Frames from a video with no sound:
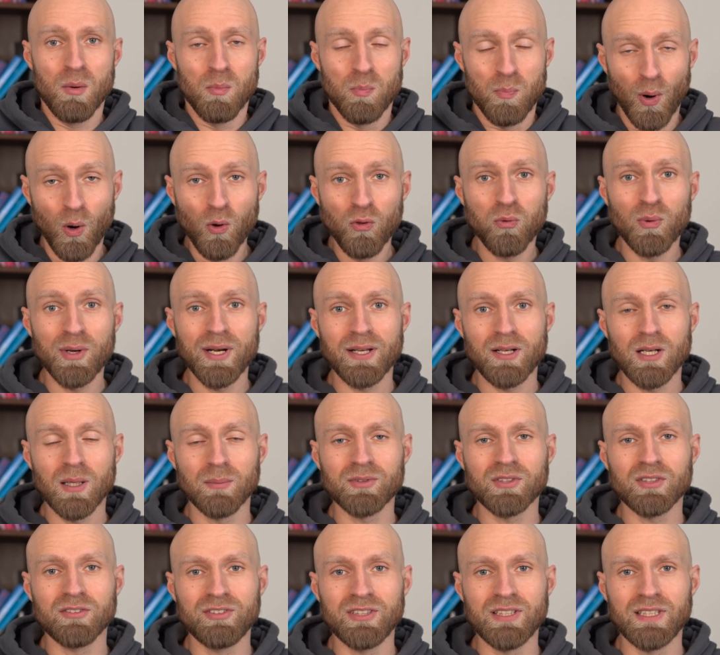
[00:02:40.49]
Both when it
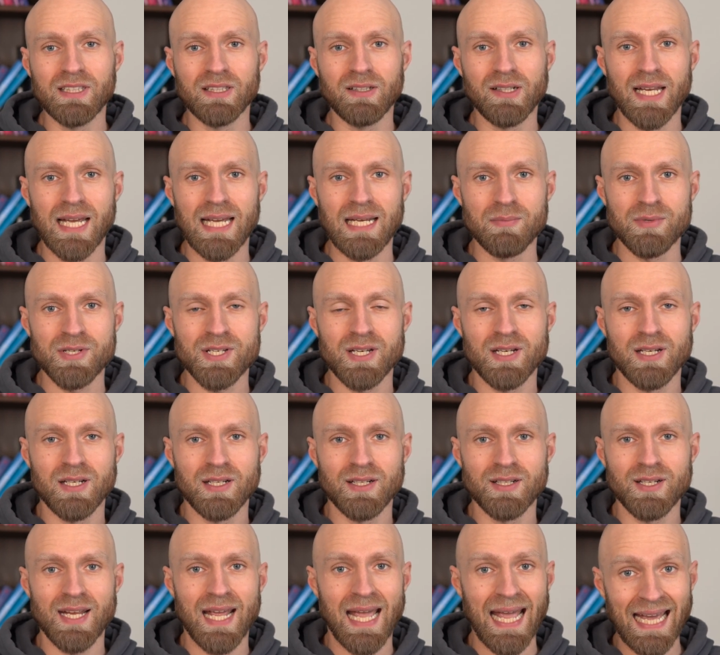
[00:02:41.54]
comes to video games
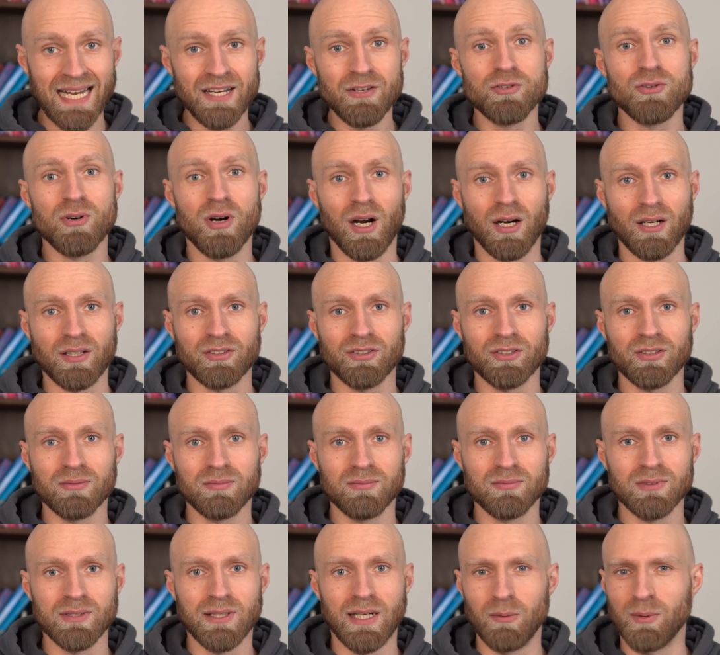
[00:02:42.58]
and drugs.
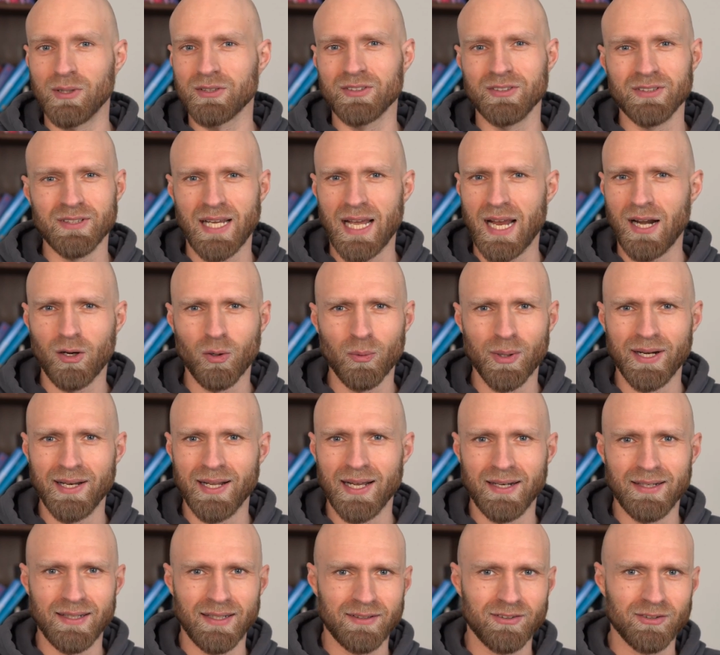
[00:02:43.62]
I wasn't the heroin
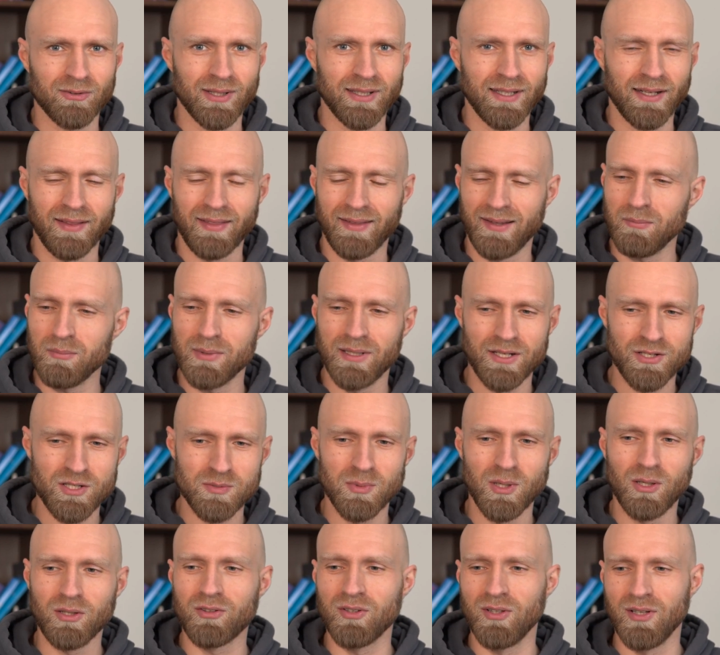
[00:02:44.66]
addict or anything, but I
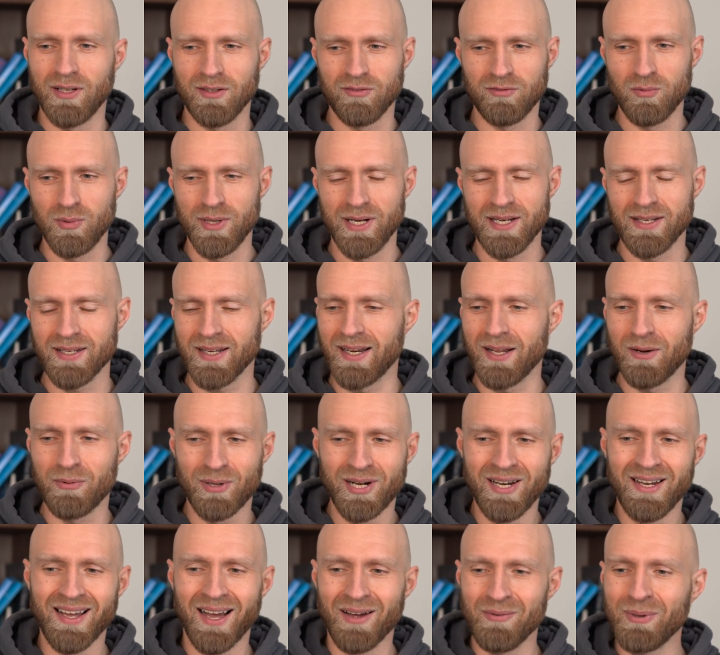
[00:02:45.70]
smoked a lot of weed. And
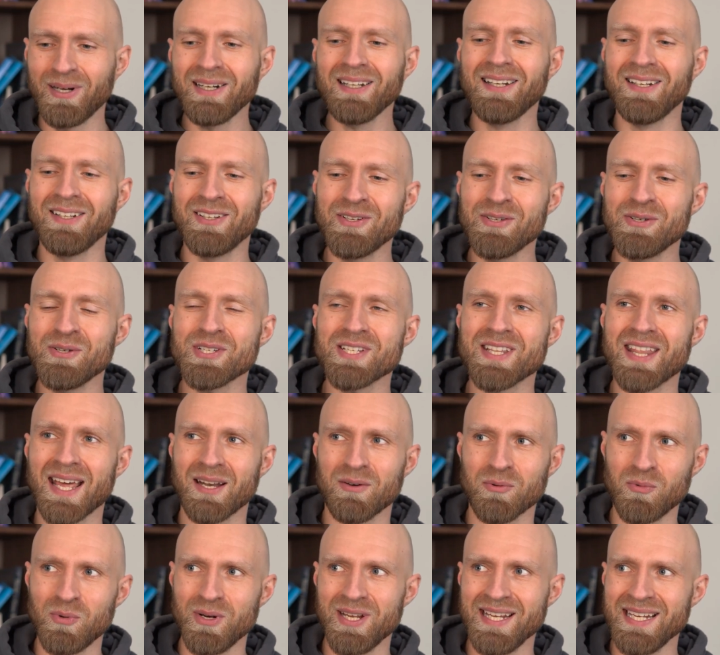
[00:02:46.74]
I really used
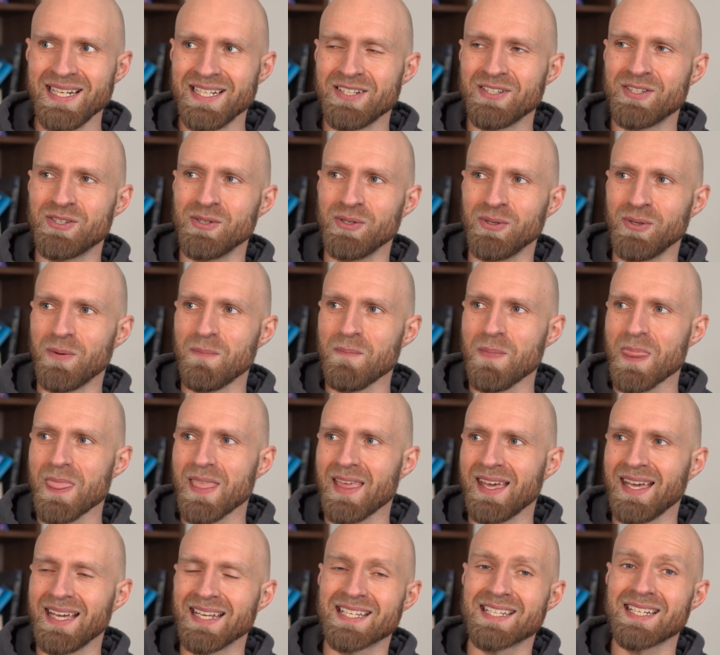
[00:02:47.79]
that weed to
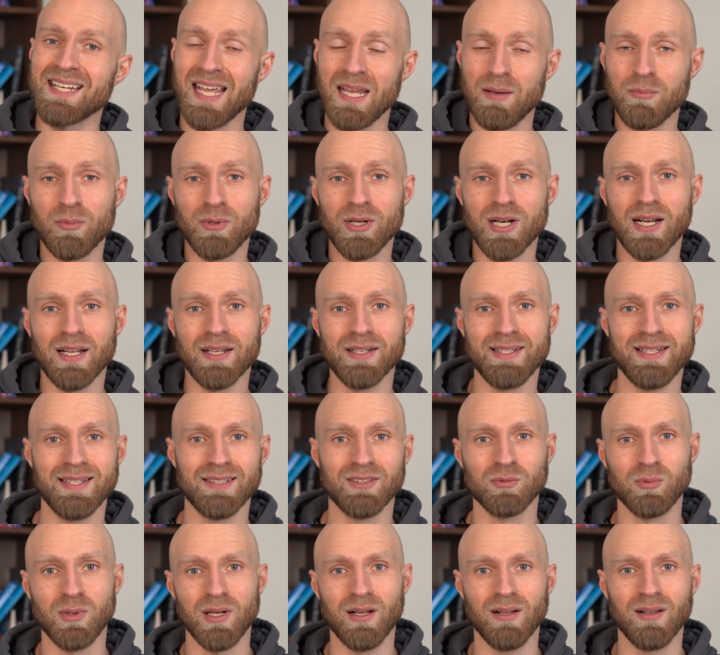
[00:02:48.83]
escape reality
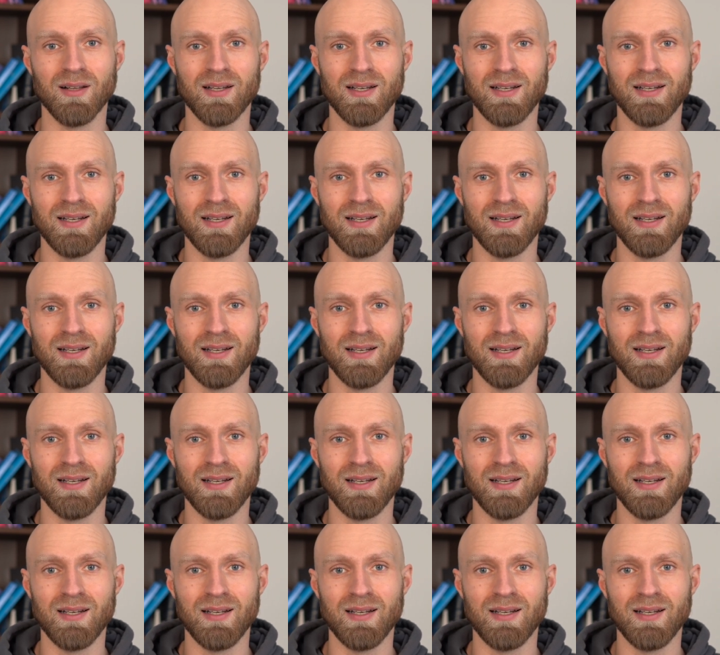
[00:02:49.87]
as well.